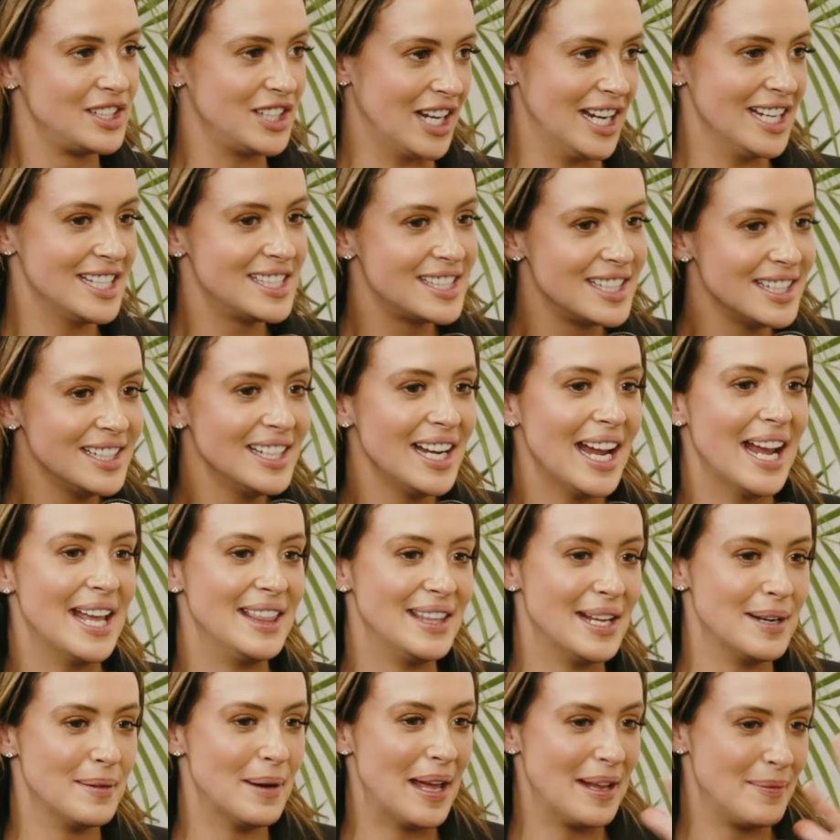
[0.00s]
Jason
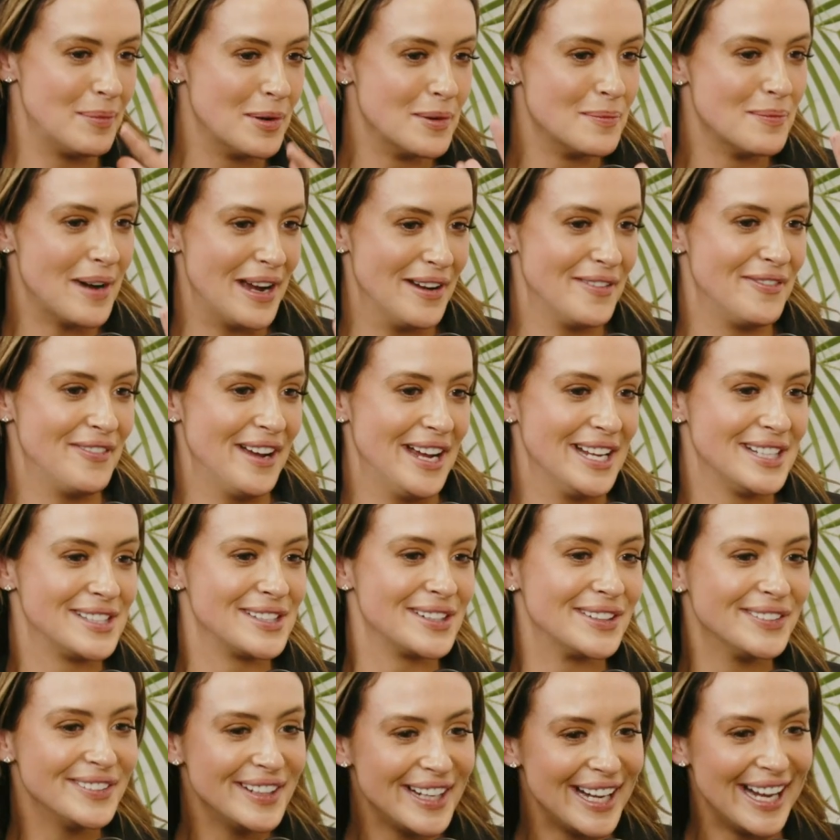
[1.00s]
and then they put my face
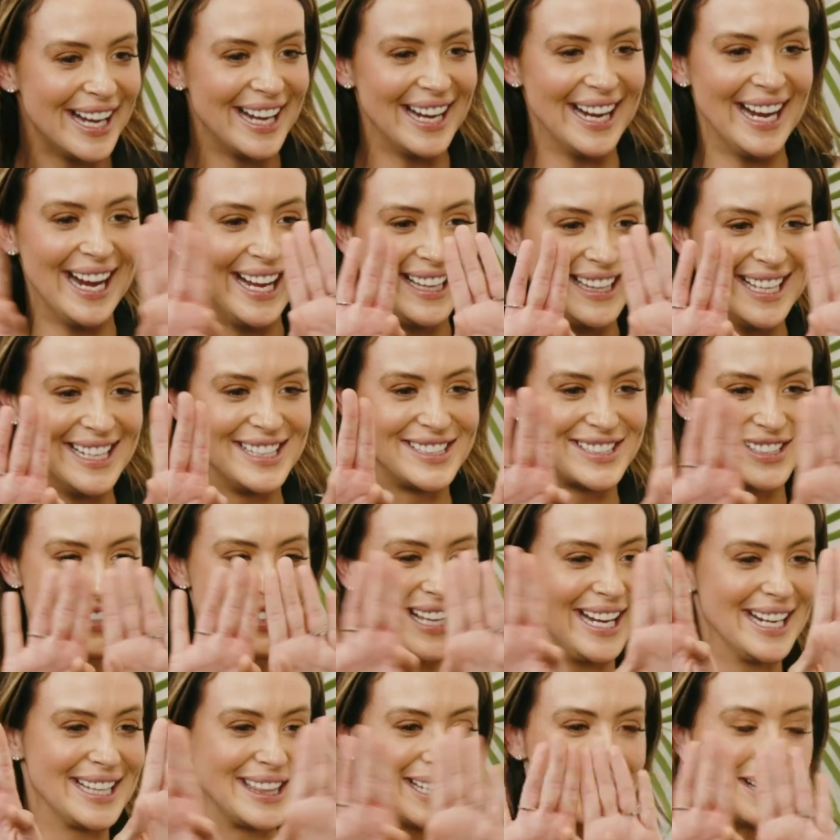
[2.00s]
on it and they
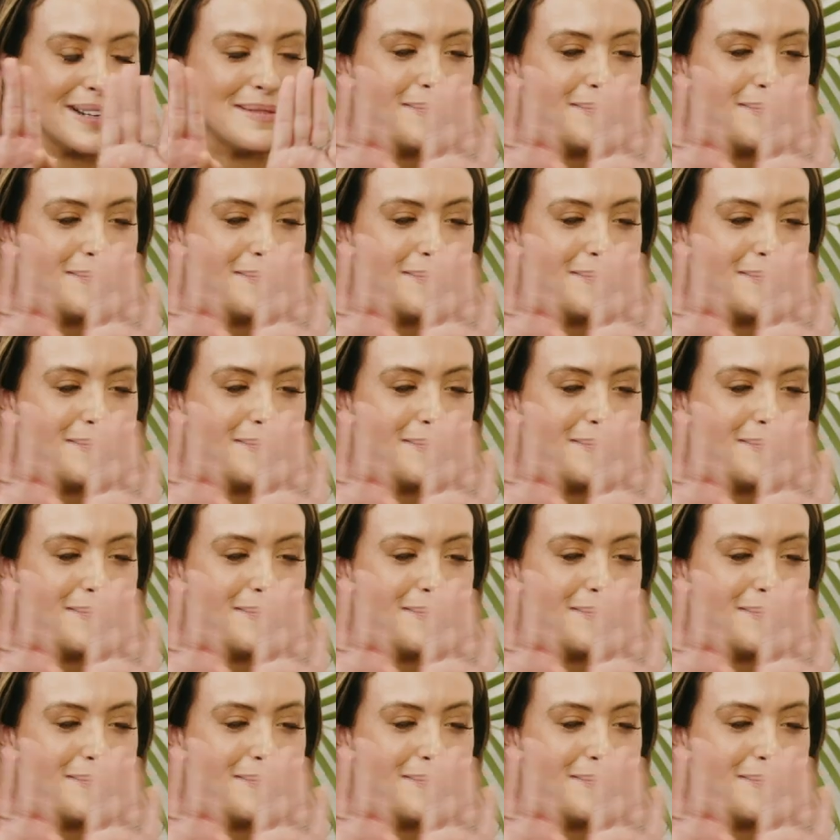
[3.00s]
do like the